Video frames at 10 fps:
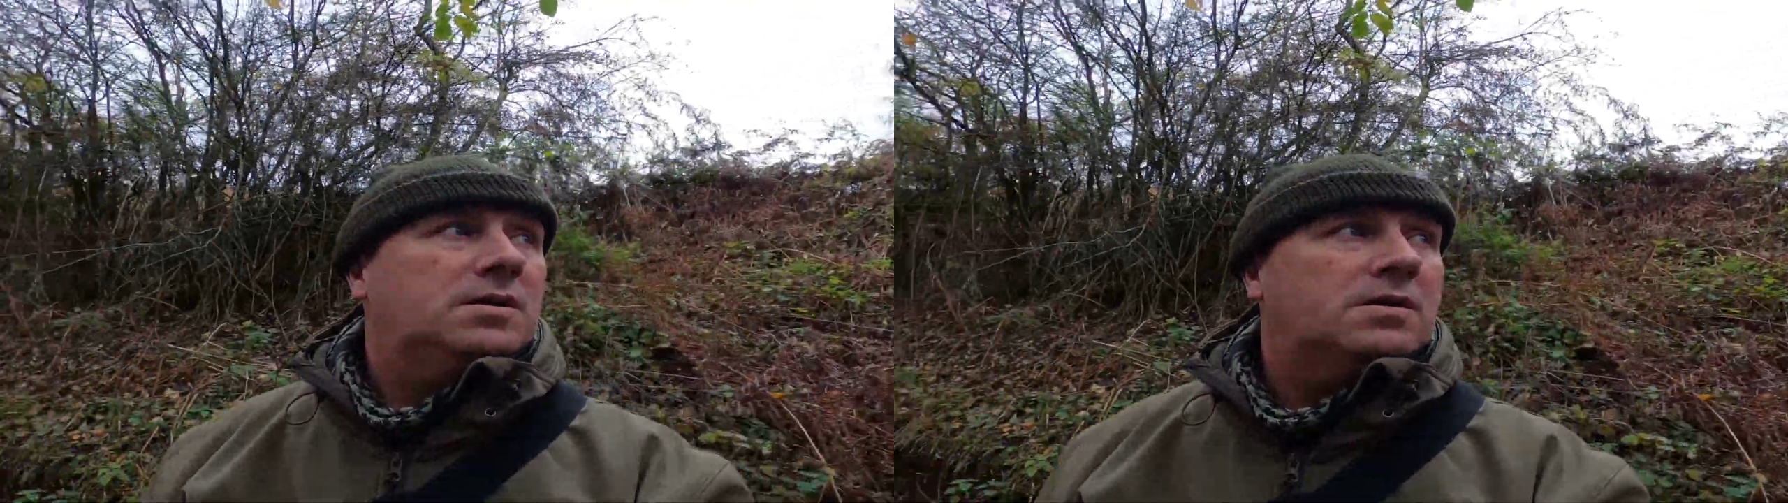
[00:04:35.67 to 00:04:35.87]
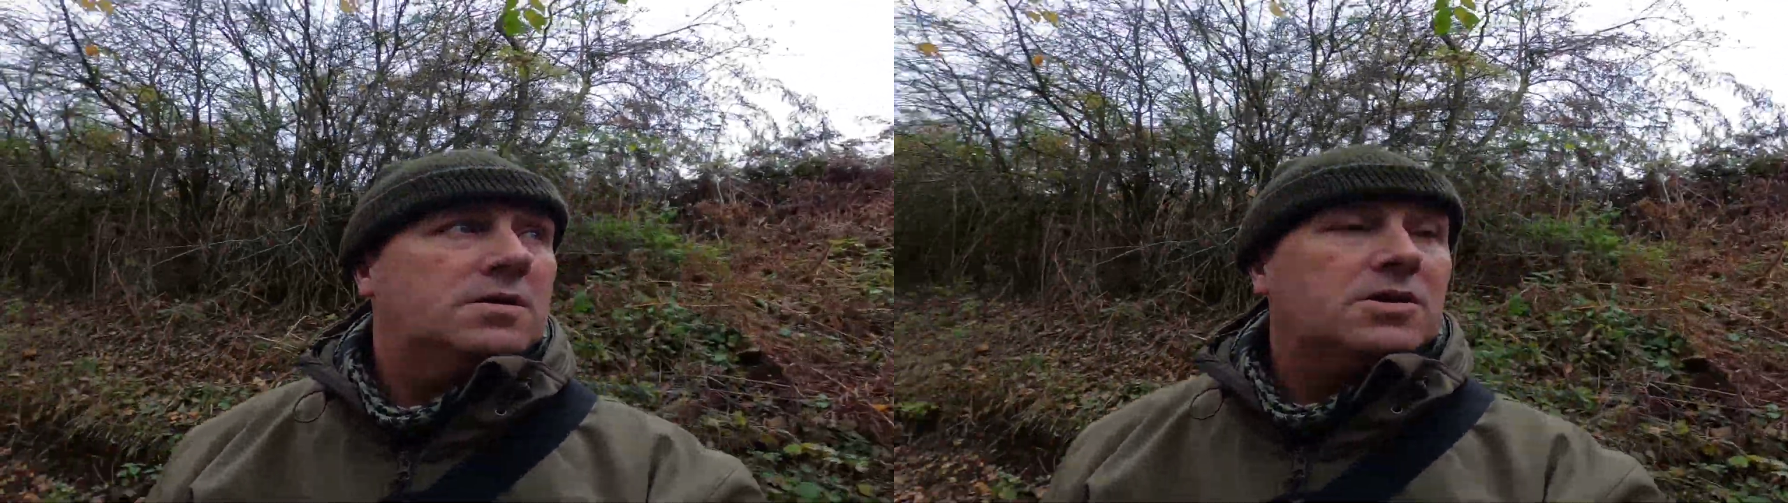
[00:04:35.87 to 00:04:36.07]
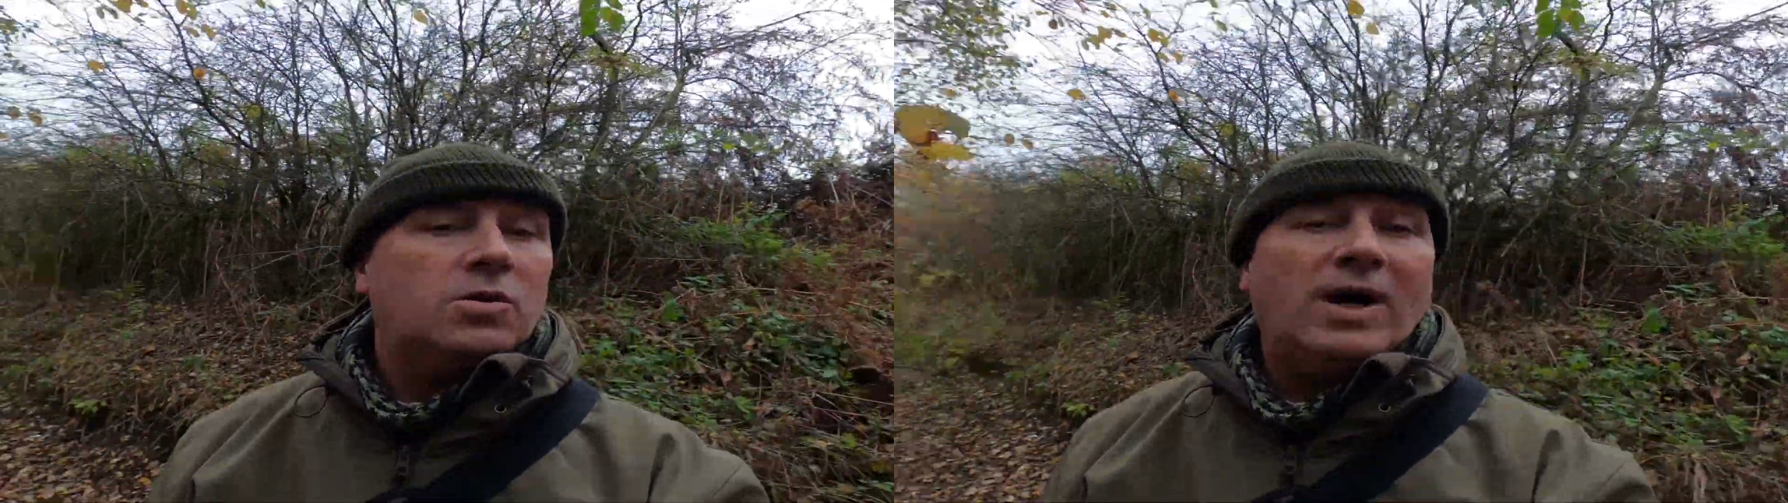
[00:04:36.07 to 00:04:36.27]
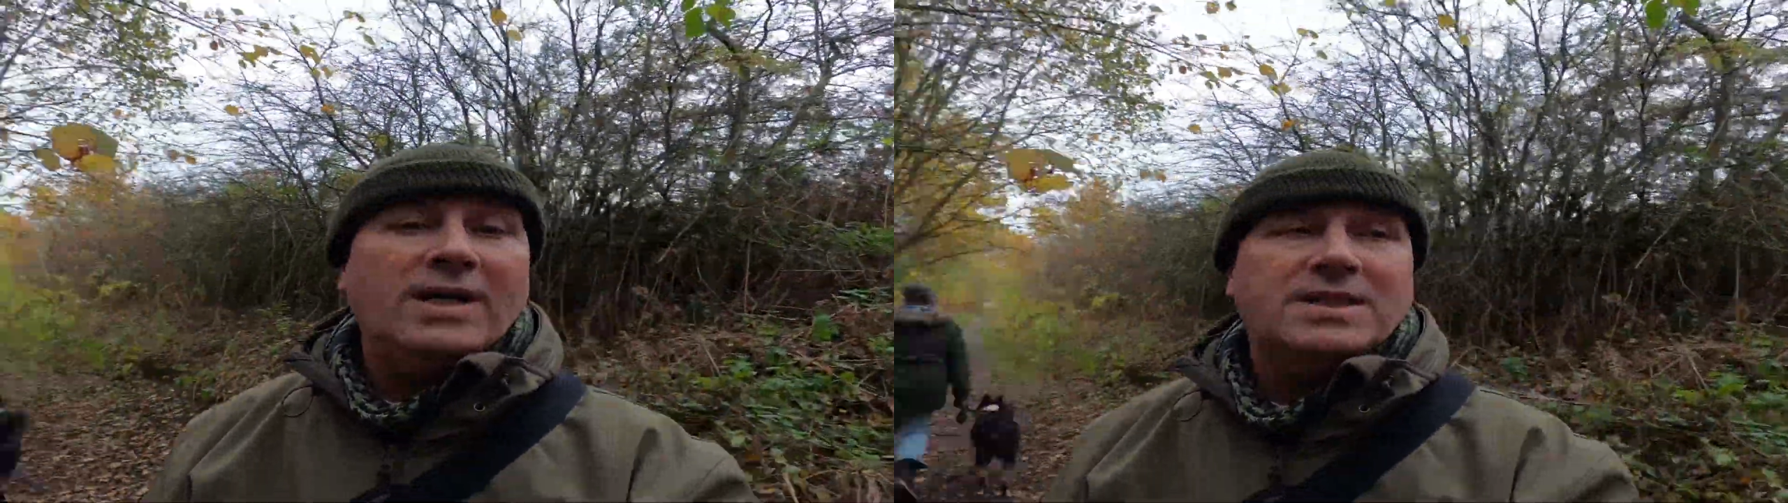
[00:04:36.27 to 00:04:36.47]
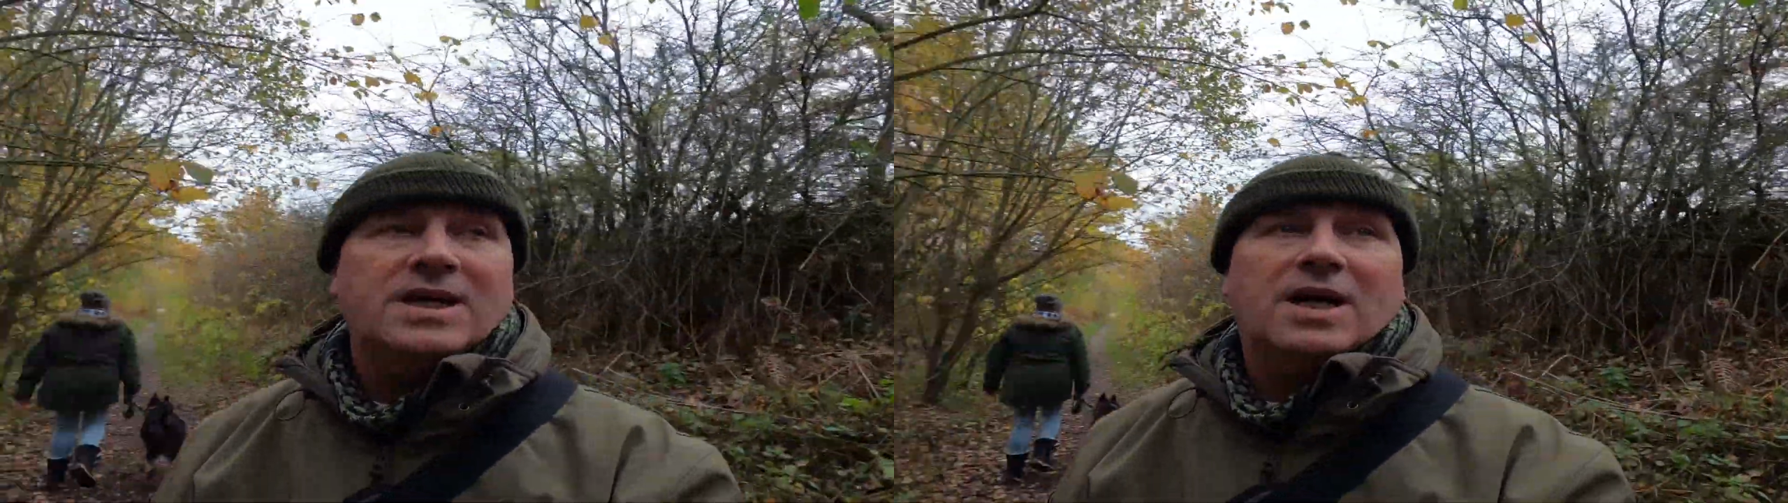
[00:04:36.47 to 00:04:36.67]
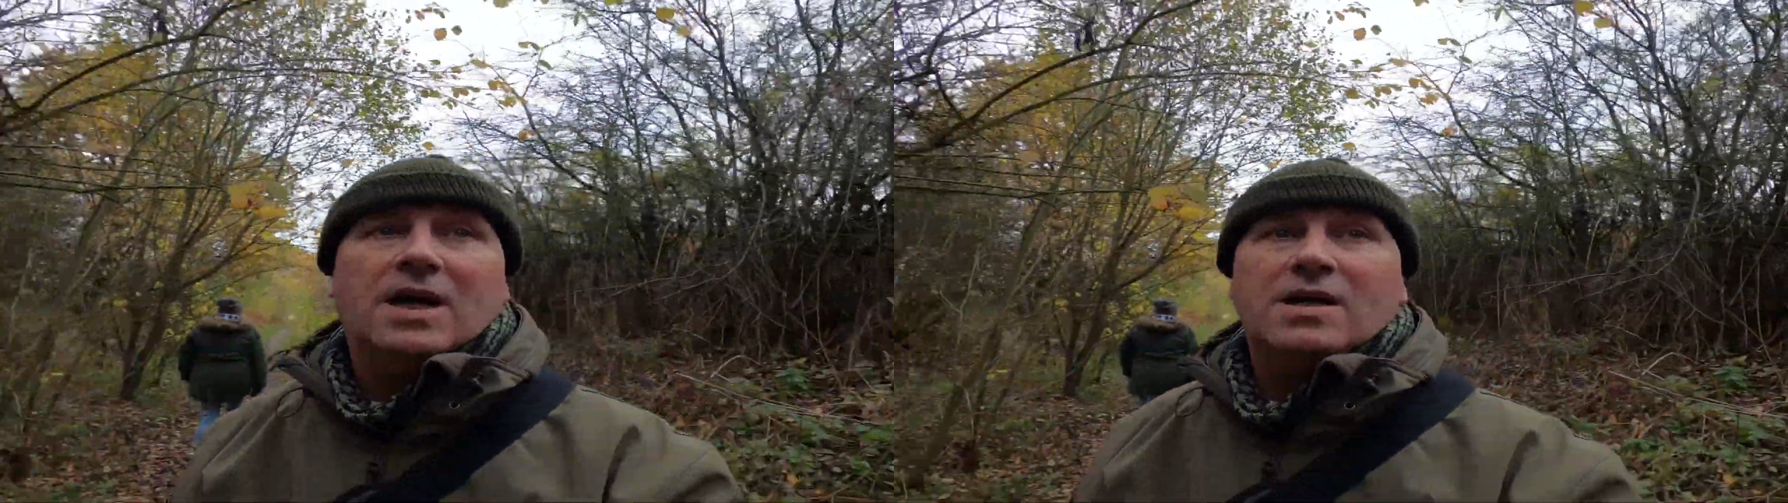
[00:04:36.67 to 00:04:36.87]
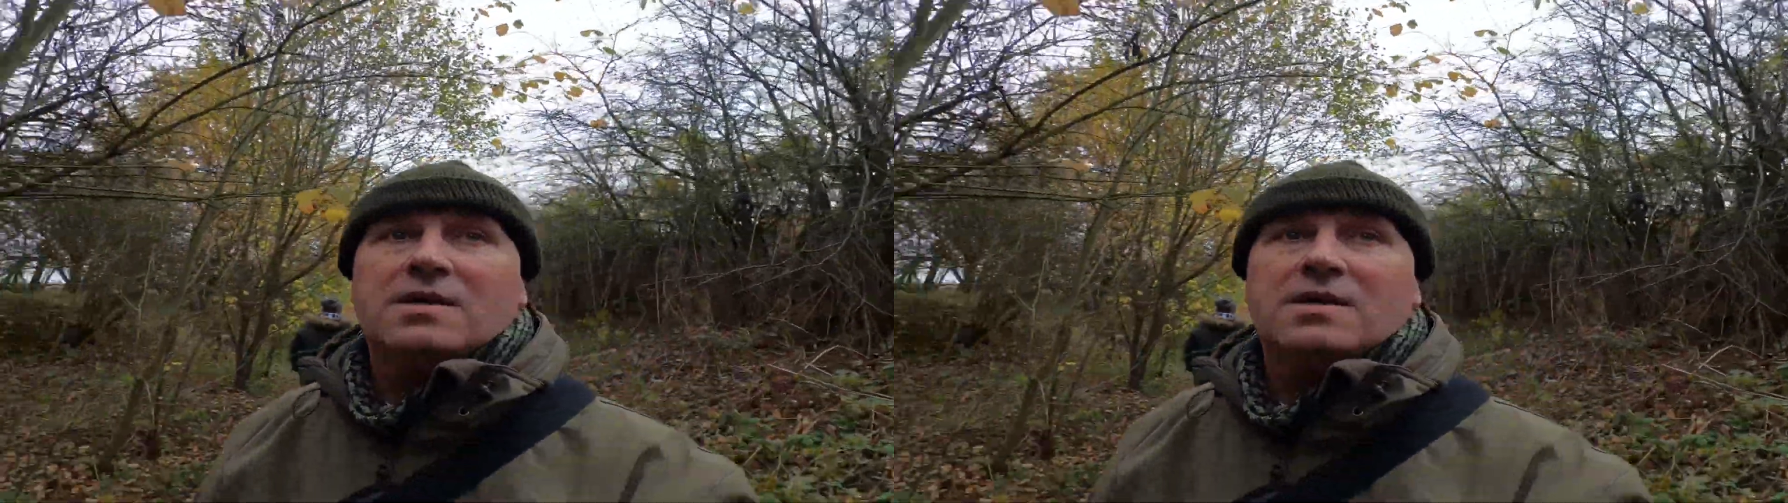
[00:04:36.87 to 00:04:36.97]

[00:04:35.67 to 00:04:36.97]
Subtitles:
it's quite a